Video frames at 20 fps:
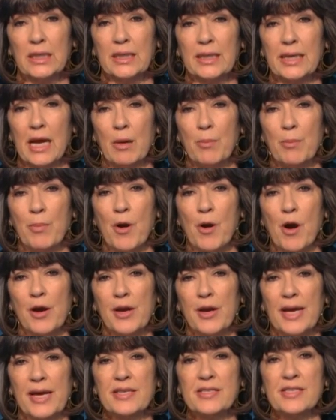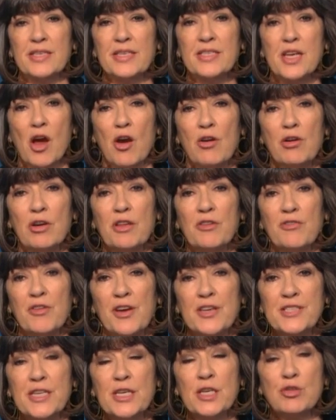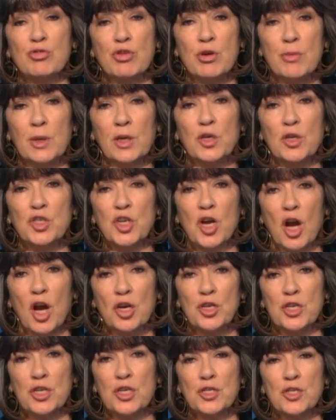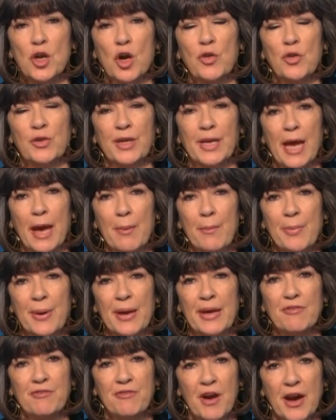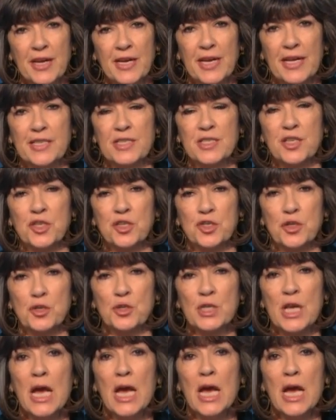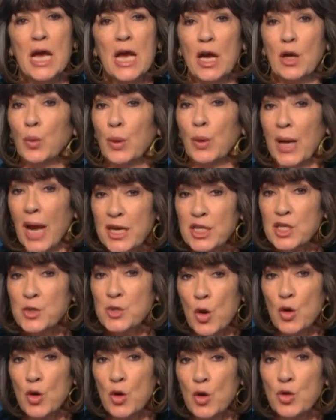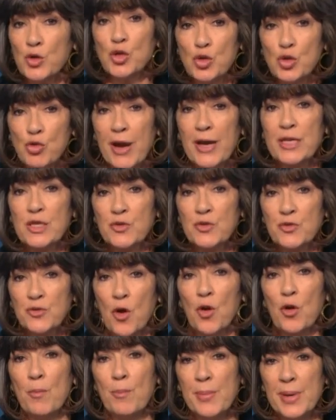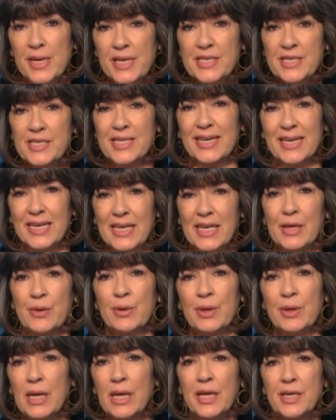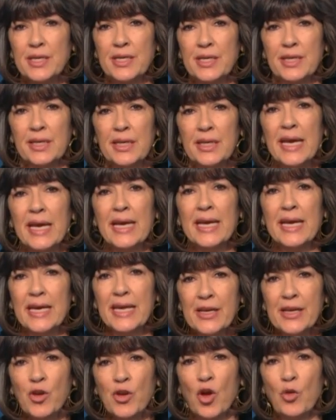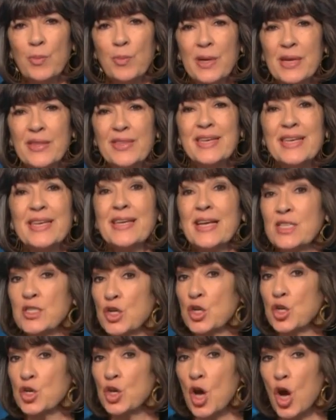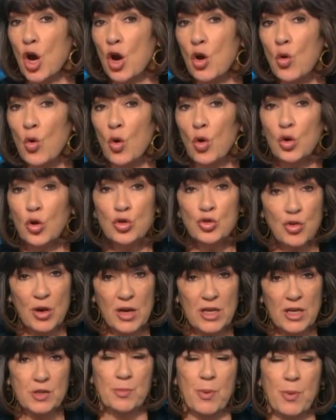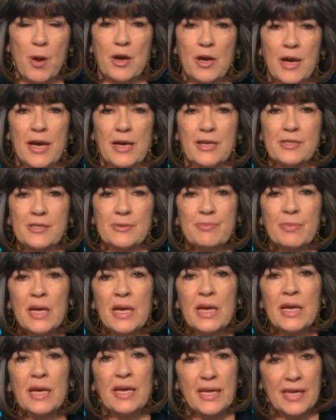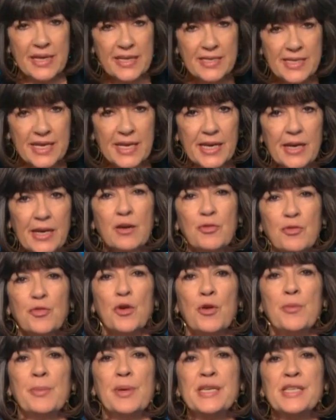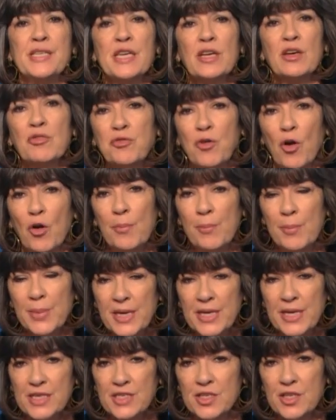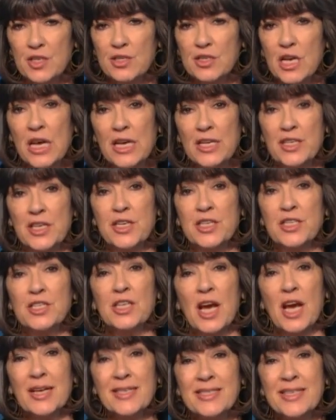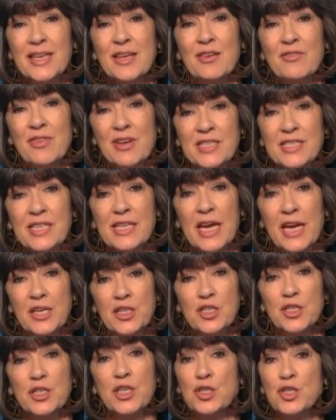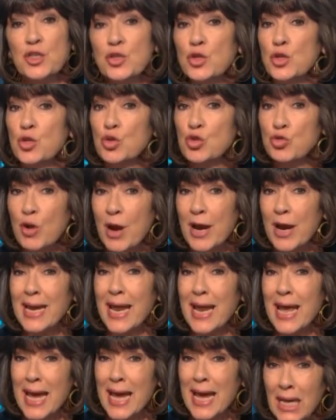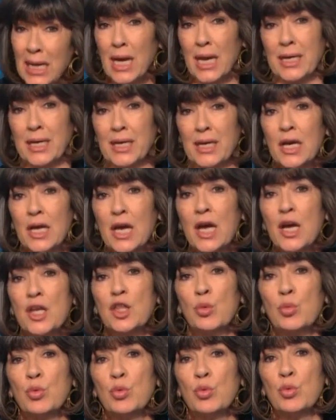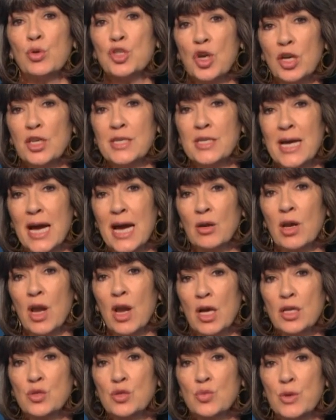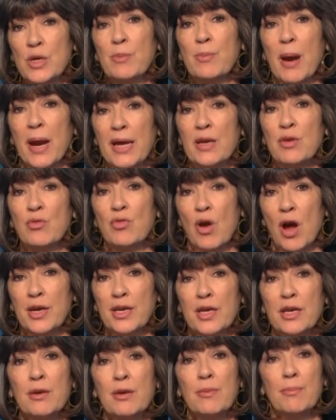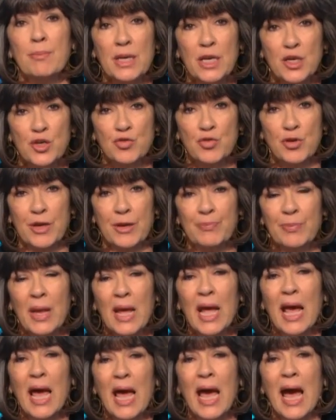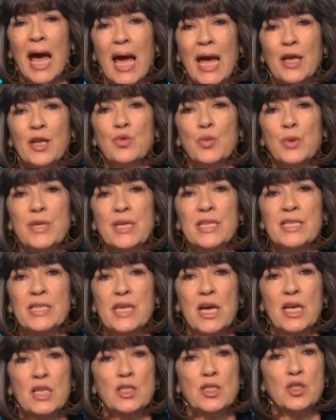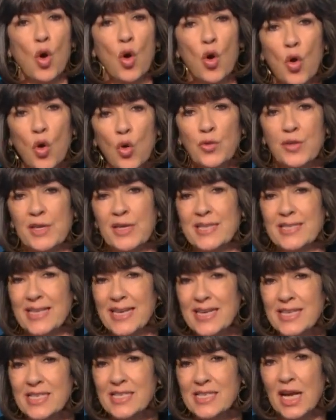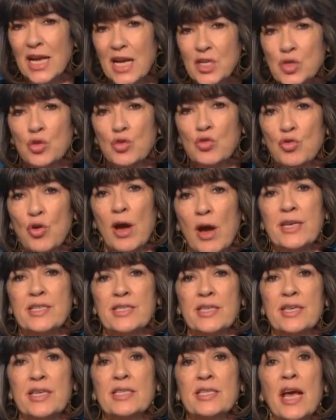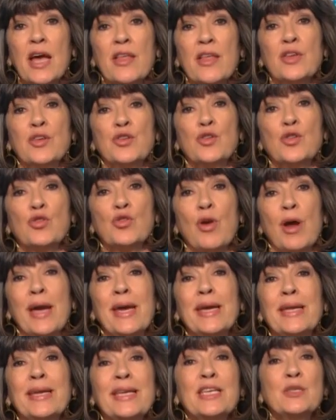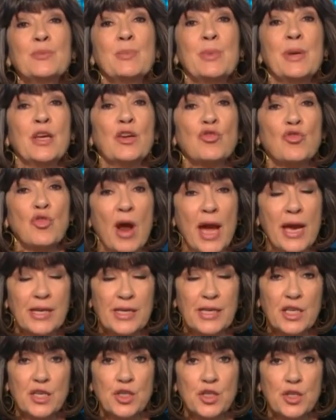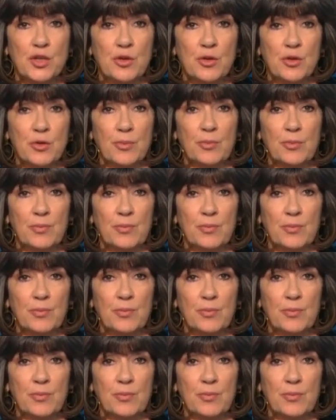Now, Parnas is currently facing criminal charges over campaign finance issues. And when I spoke to Ukraine's foreign minister here in London, he told me that he doesn't know or trust Parnas. He is here for a meeting of foreign ministers to discuss the investigation into the Ukraine airliner that was shot down last week by Iranian military. And we discussed all these international crises that Ukraine is being dragged into.